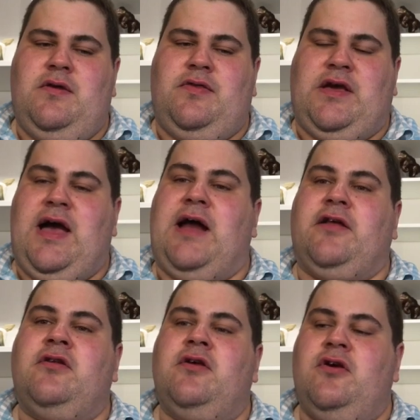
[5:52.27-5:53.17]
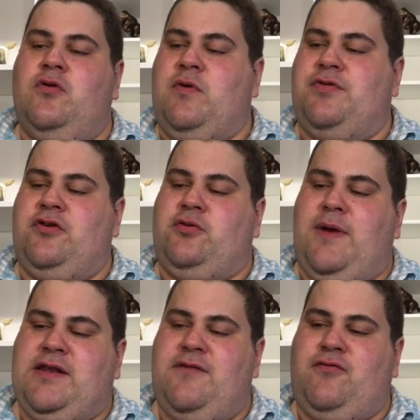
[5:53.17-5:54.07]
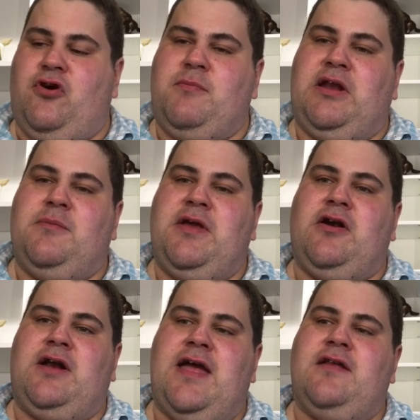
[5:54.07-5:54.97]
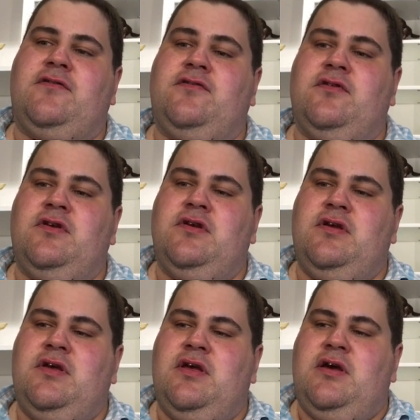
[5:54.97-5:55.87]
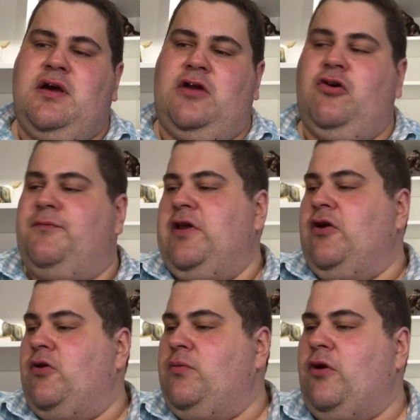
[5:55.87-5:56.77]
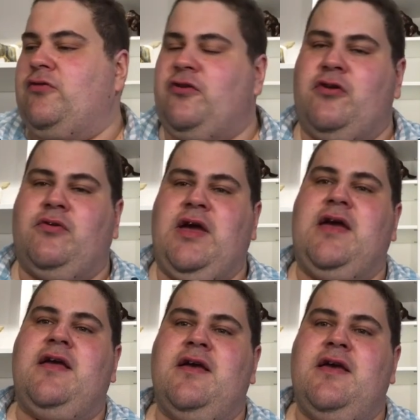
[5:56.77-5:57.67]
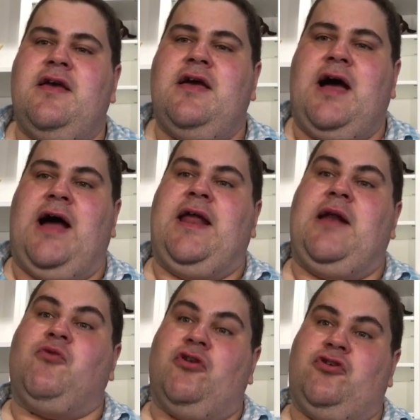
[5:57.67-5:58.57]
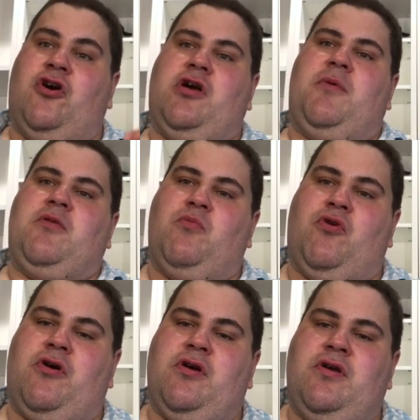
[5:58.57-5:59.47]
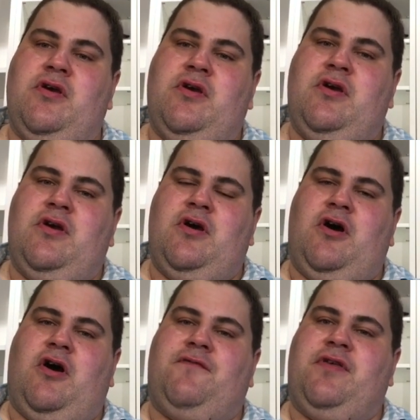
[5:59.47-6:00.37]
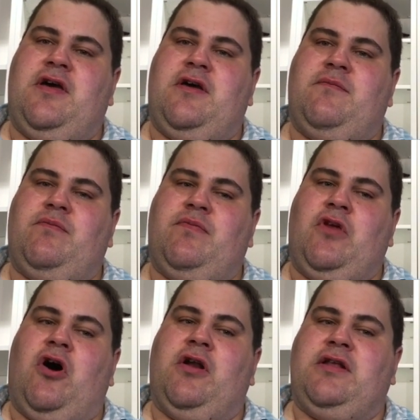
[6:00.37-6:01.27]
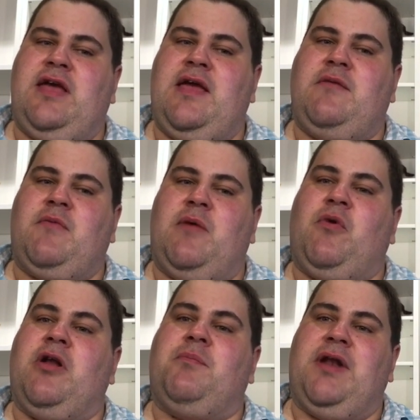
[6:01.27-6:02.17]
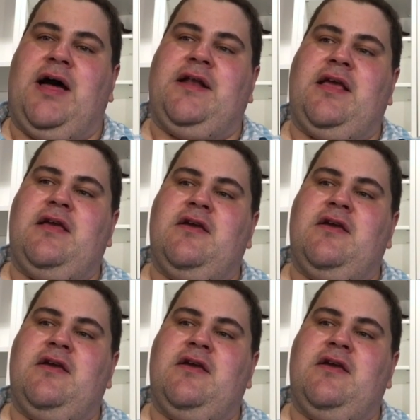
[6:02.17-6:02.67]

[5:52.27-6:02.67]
the Canon with the 24mm lens. And hopefully it all works out okay. And then I'm going to talk about more of the, the holiday and what I'm planning